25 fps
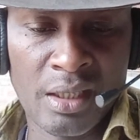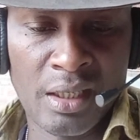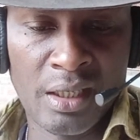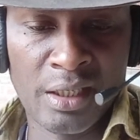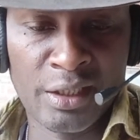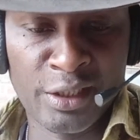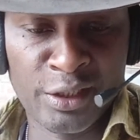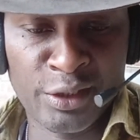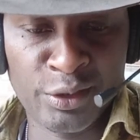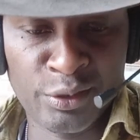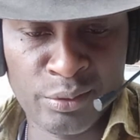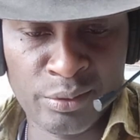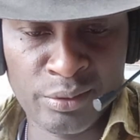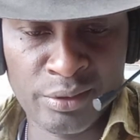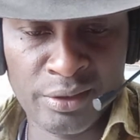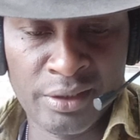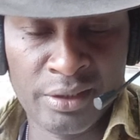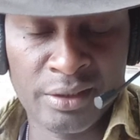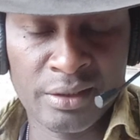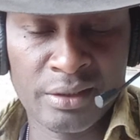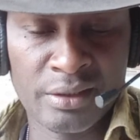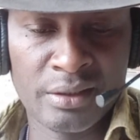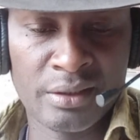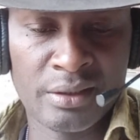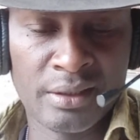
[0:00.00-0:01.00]
And I know
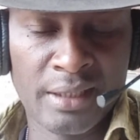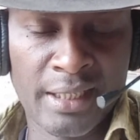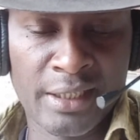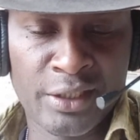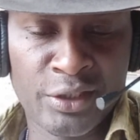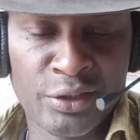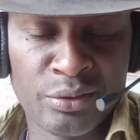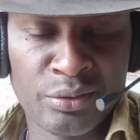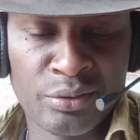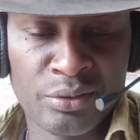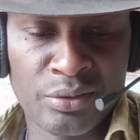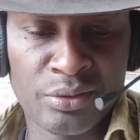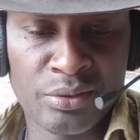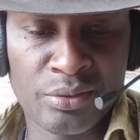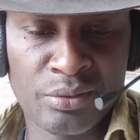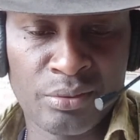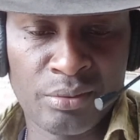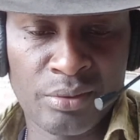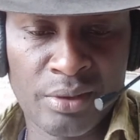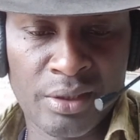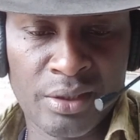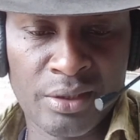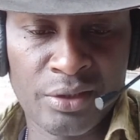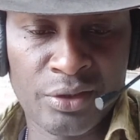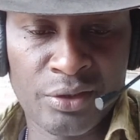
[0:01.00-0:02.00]
the elections
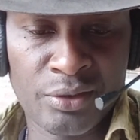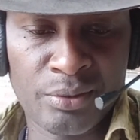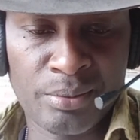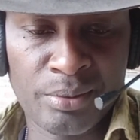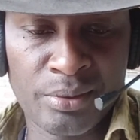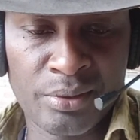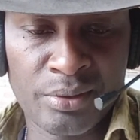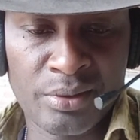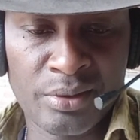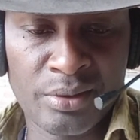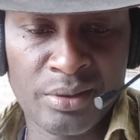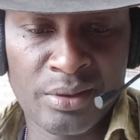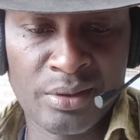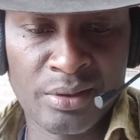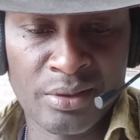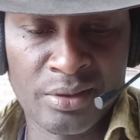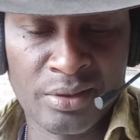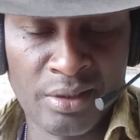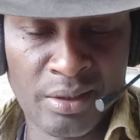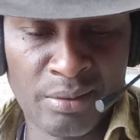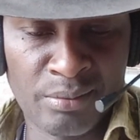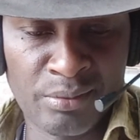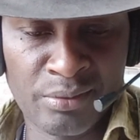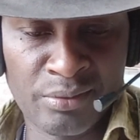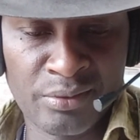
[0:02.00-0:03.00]
were disputed, and
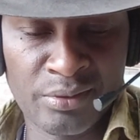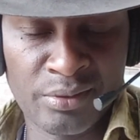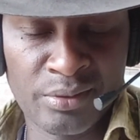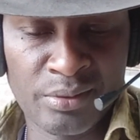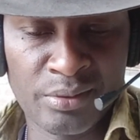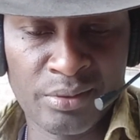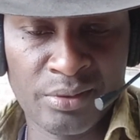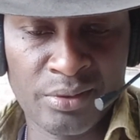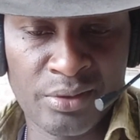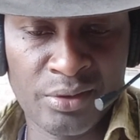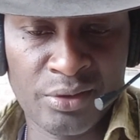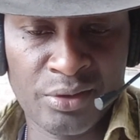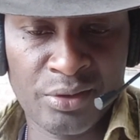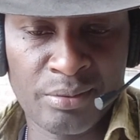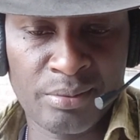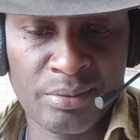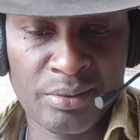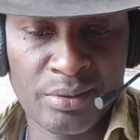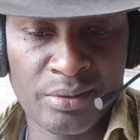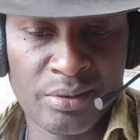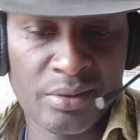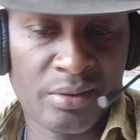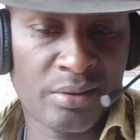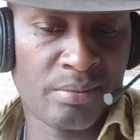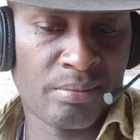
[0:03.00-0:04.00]
some of those
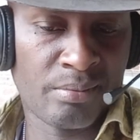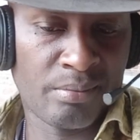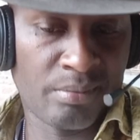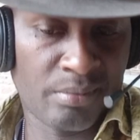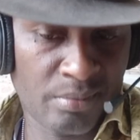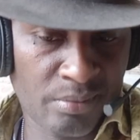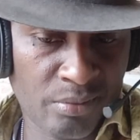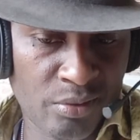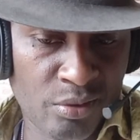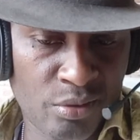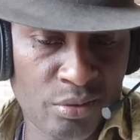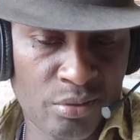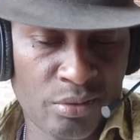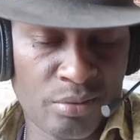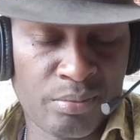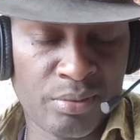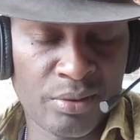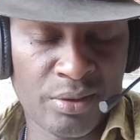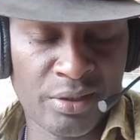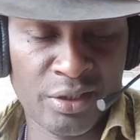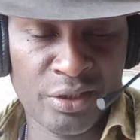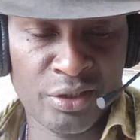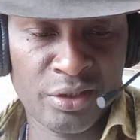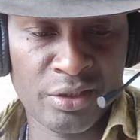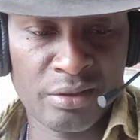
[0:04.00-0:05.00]
disputes could
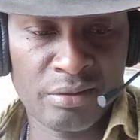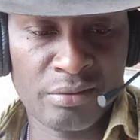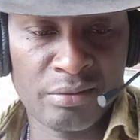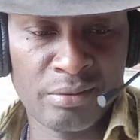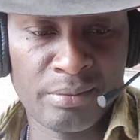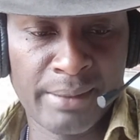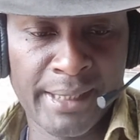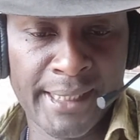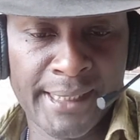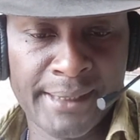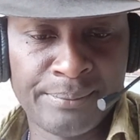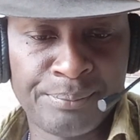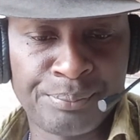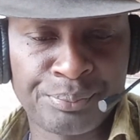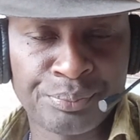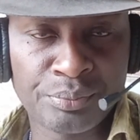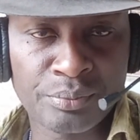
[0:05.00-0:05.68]
potentially remain.